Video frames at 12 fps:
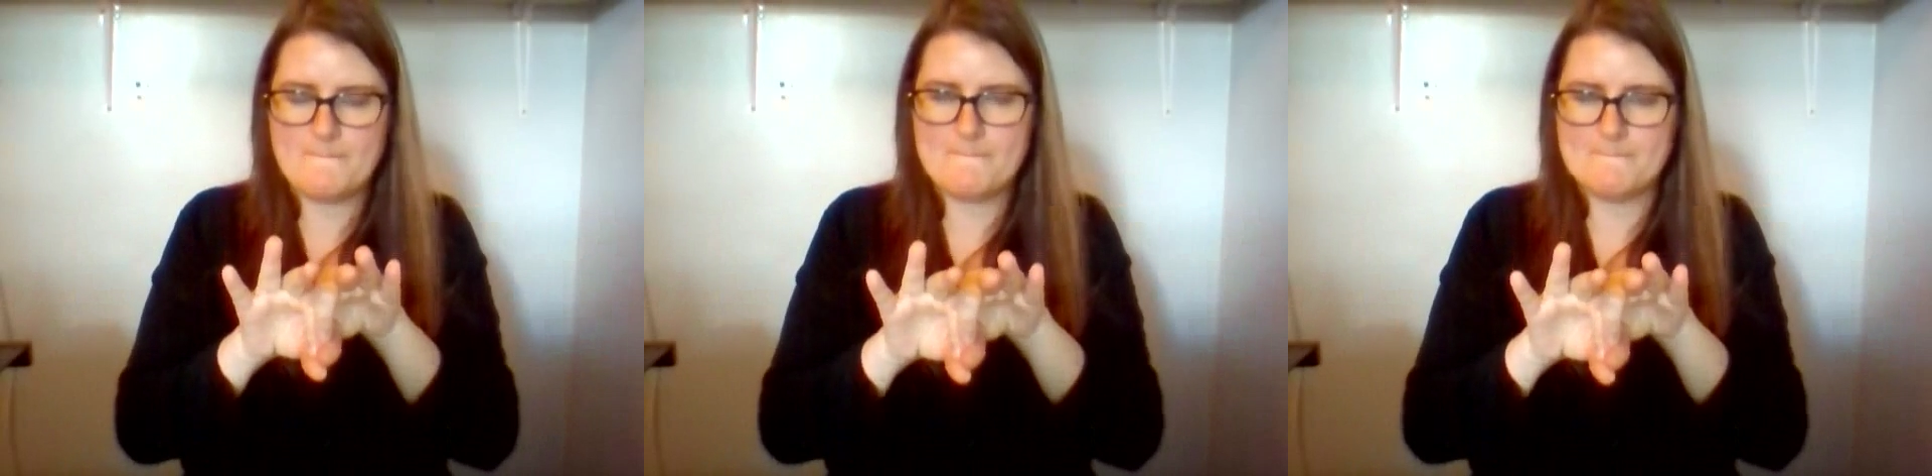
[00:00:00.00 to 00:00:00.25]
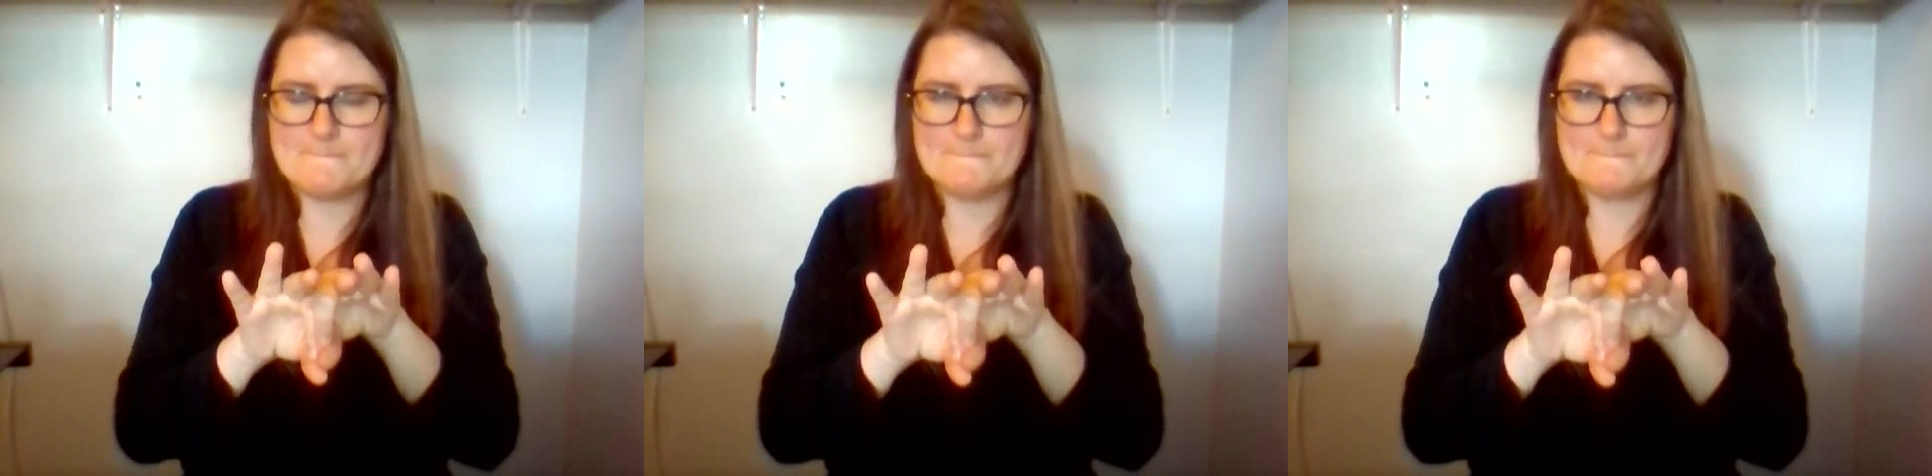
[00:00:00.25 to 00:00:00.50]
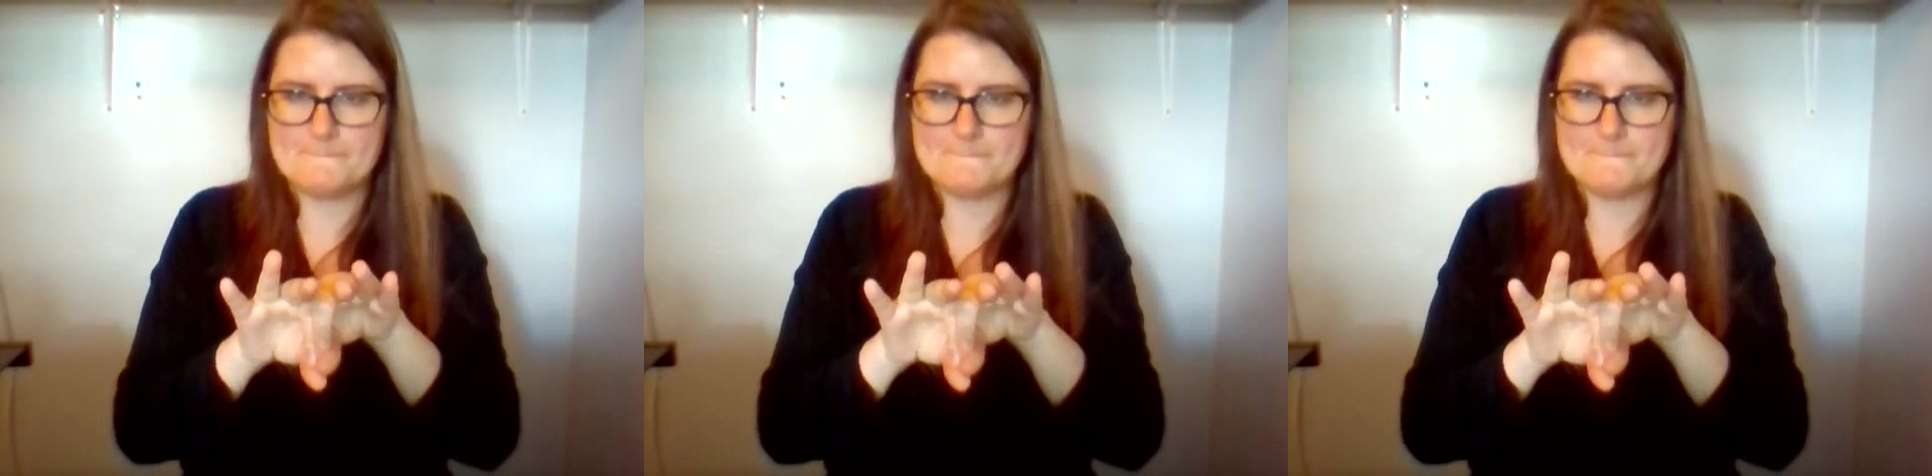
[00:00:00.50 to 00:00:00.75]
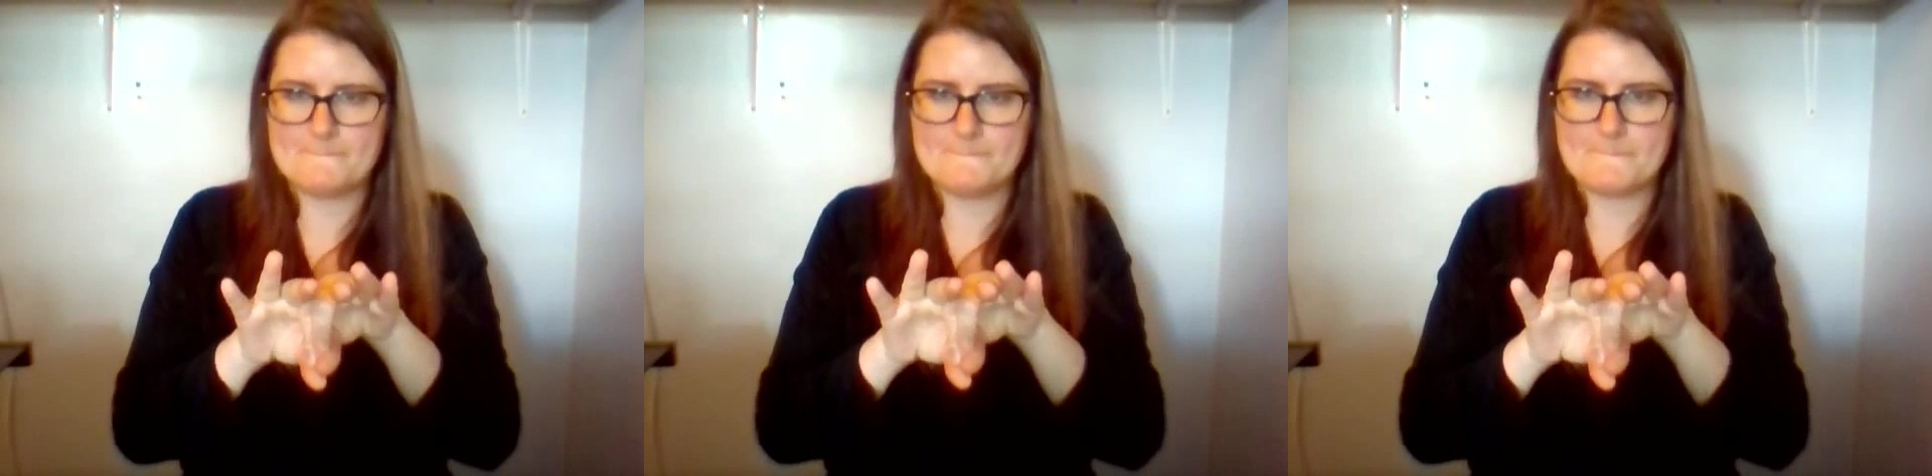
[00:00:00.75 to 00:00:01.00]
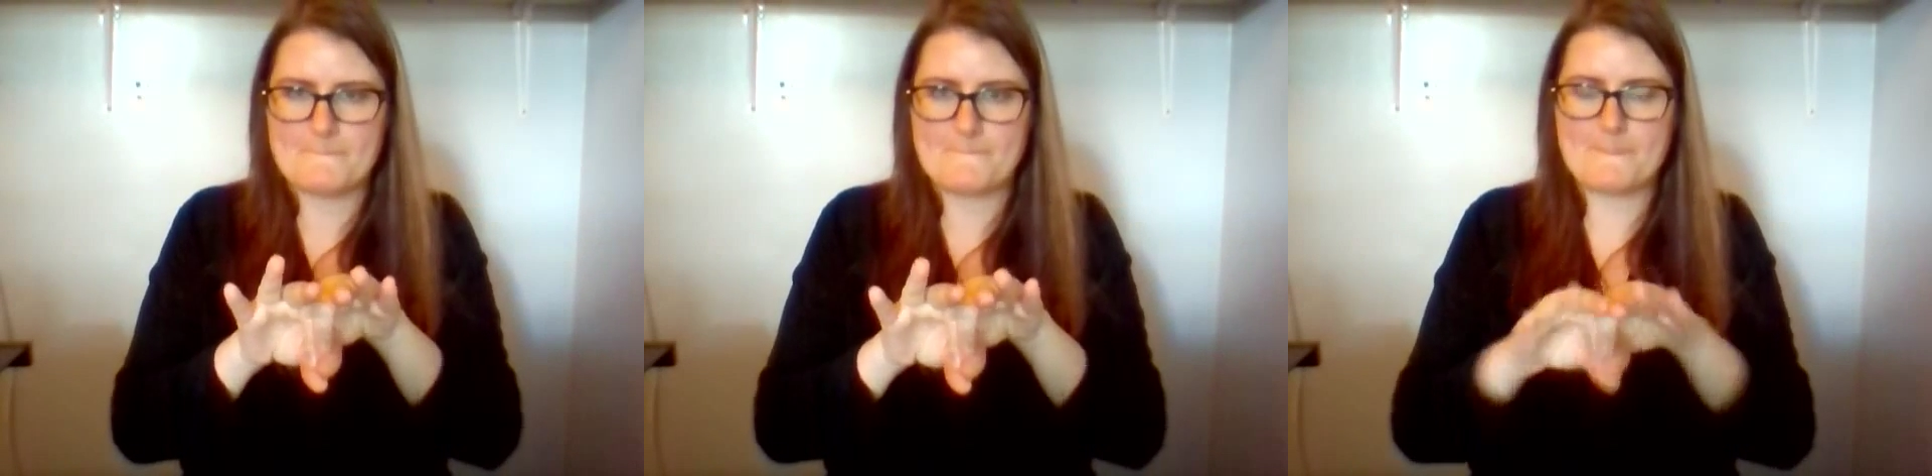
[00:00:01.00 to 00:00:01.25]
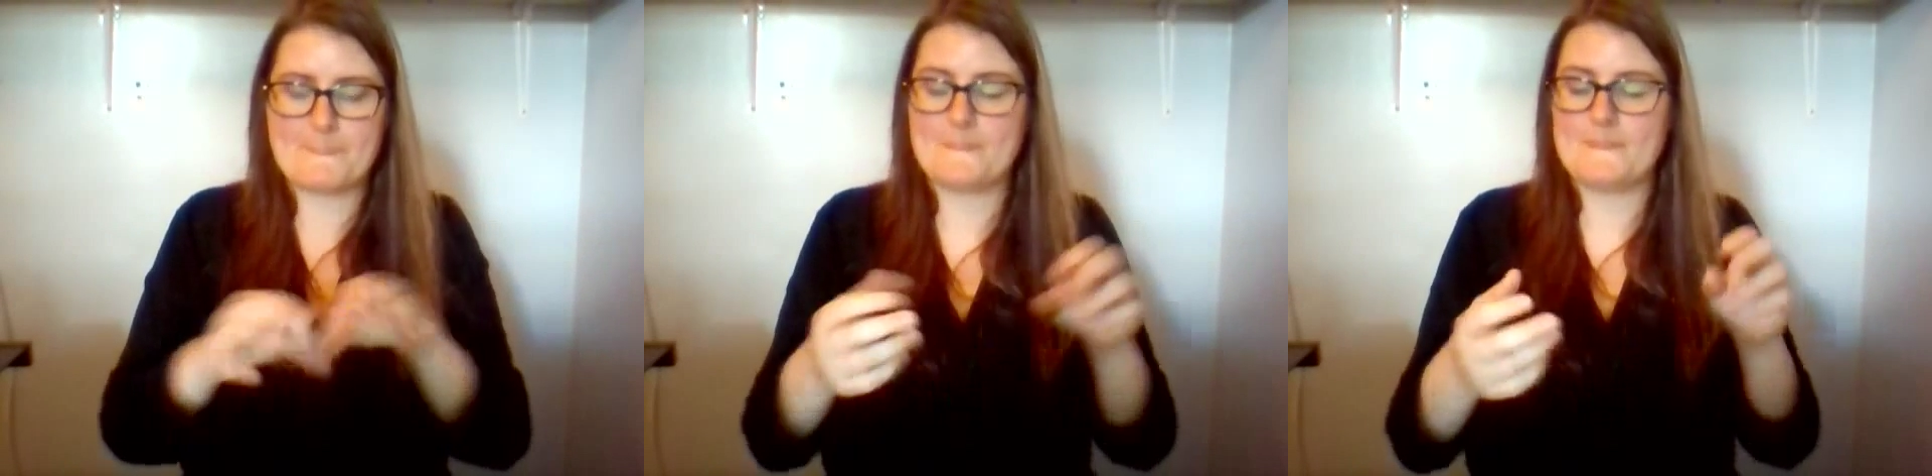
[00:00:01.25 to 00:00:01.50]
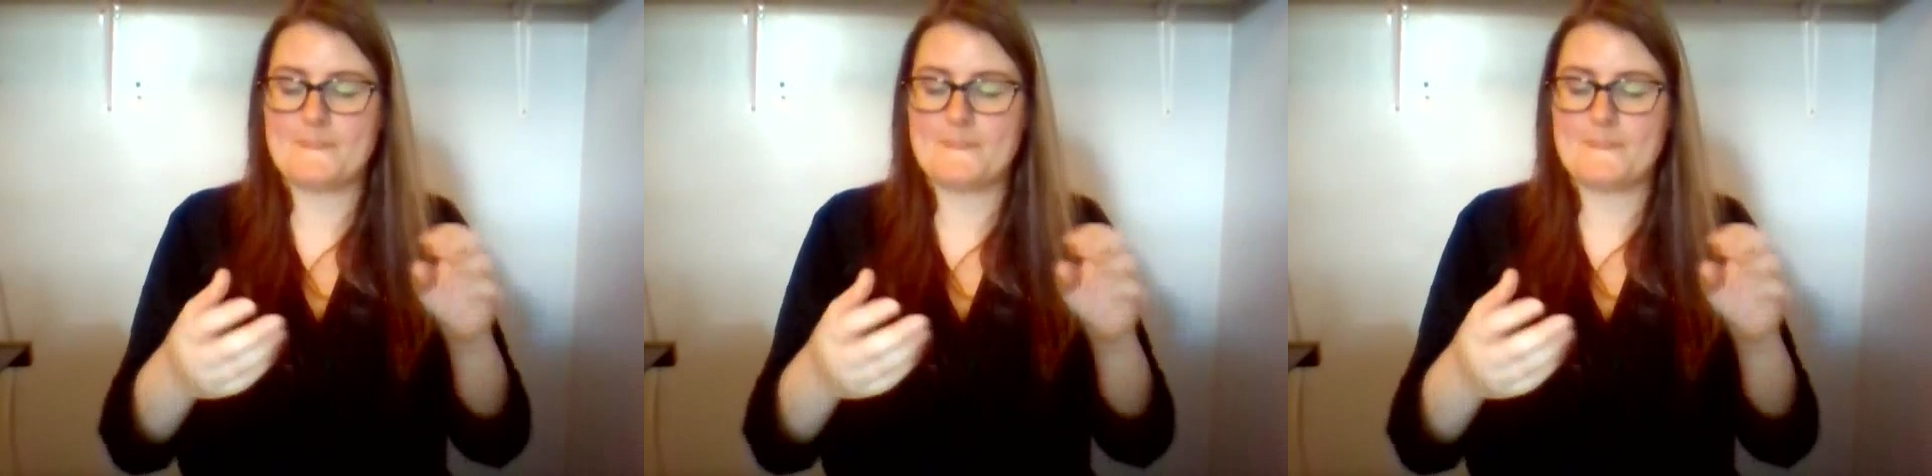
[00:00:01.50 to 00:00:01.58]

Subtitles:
And the third observation